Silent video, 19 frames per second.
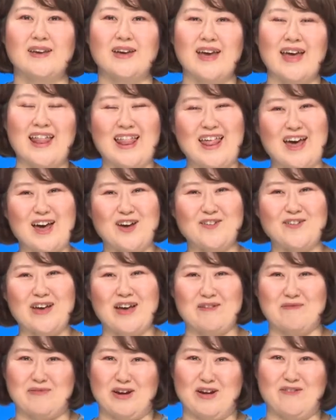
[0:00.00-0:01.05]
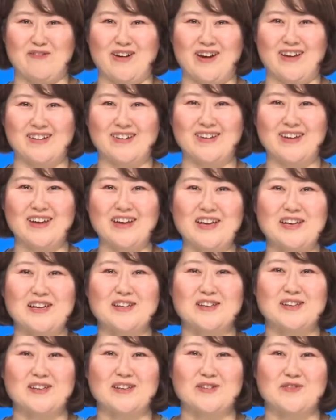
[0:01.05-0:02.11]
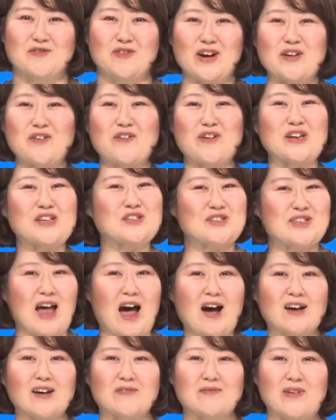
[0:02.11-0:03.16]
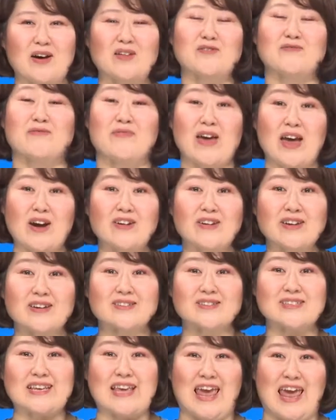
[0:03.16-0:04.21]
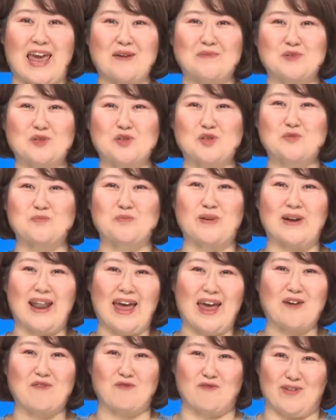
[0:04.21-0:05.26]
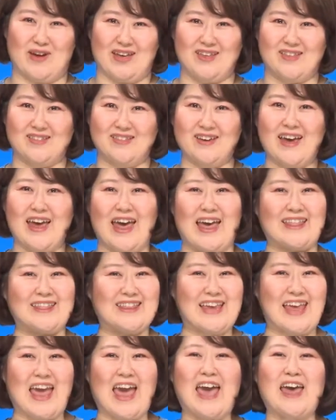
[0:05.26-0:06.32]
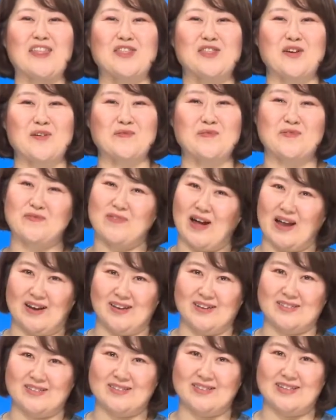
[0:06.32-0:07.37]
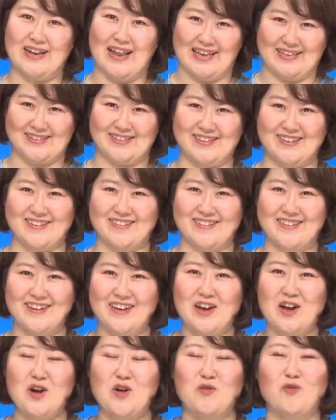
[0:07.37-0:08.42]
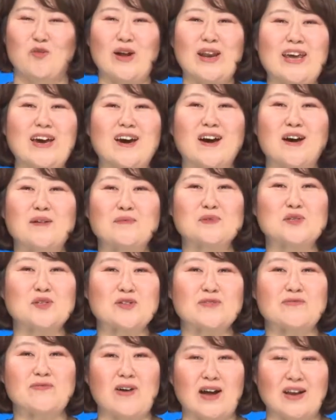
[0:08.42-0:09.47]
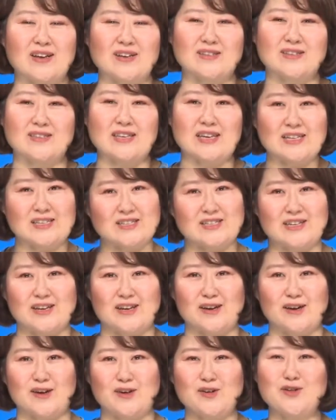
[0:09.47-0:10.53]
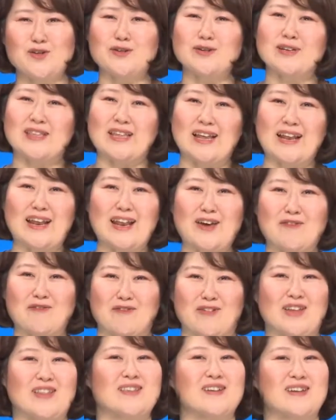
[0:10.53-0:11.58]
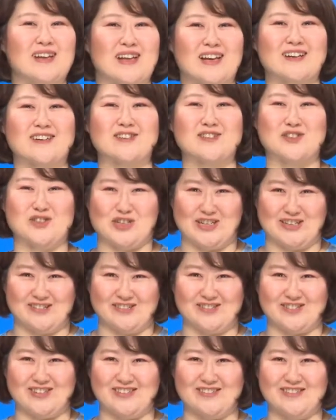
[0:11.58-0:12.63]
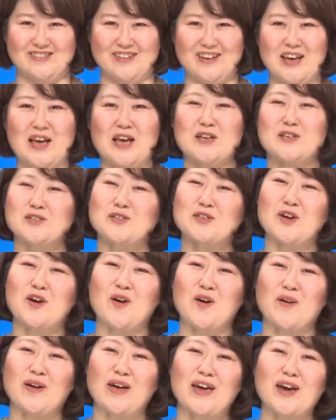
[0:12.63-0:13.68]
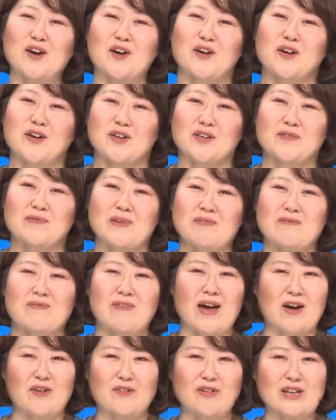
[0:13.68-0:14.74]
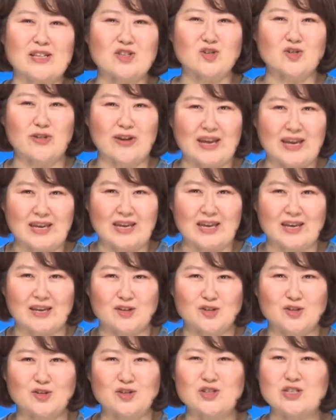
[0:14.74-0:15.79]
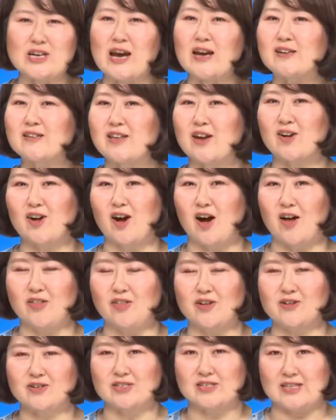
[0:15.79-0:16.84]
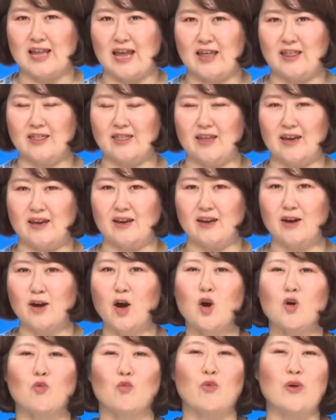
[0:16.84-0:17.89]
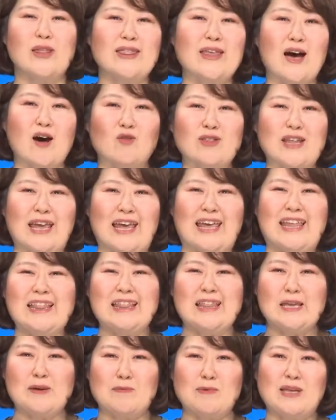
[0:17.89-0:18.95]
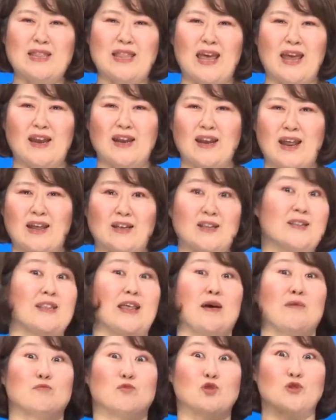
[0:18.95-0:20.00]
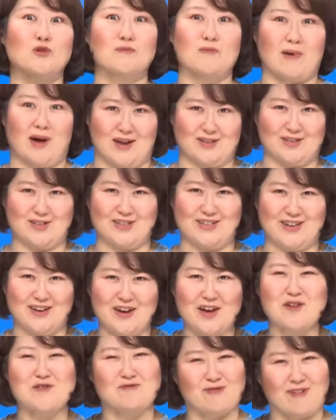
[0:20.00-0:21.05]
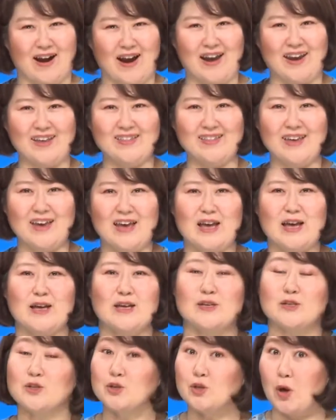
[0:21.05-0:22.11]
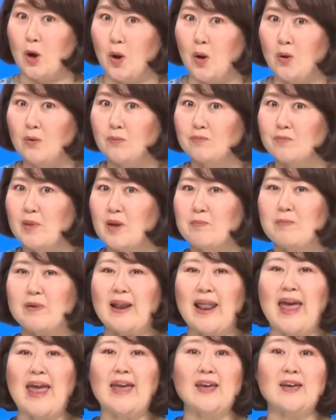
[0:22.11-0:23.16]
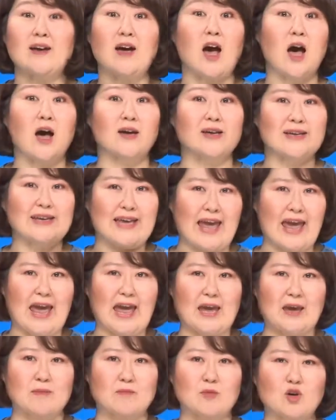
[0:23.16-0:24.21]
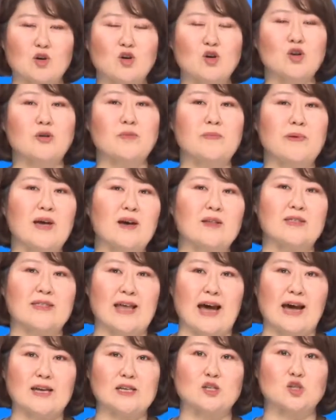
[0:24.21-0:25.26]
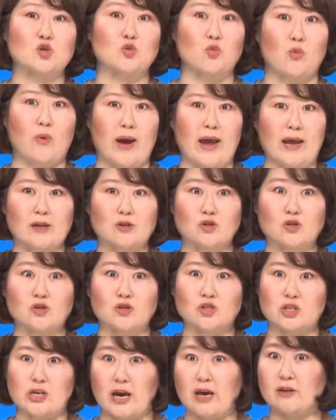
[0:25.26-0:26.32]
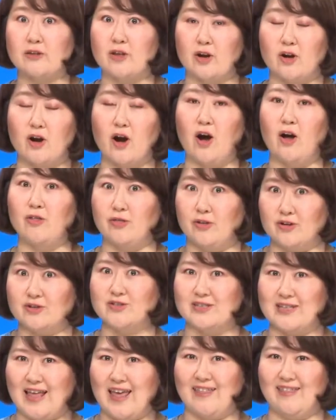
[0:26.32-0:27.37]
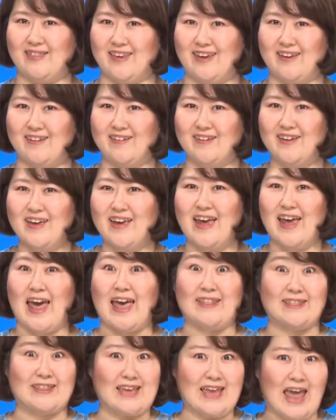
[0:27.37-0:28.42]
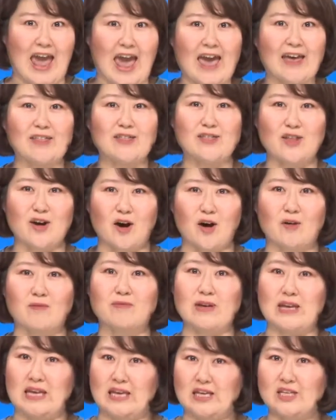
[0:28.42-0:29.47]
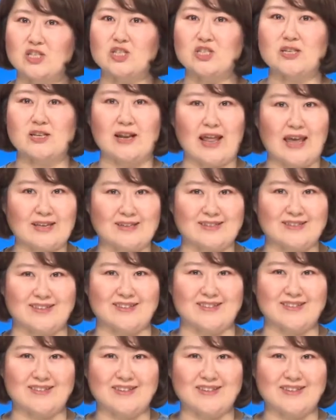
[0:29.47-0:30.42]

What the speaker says: Hello, everyone. We're going to talk about various games to play with at the end of a phonics lesson. When it comes to phonics teaching, you're dealing with little children. So it could be very tricky to check their understanding without intimidating them too much, right? So playing a game could be a nice way to check their understanding at the end of each lesson.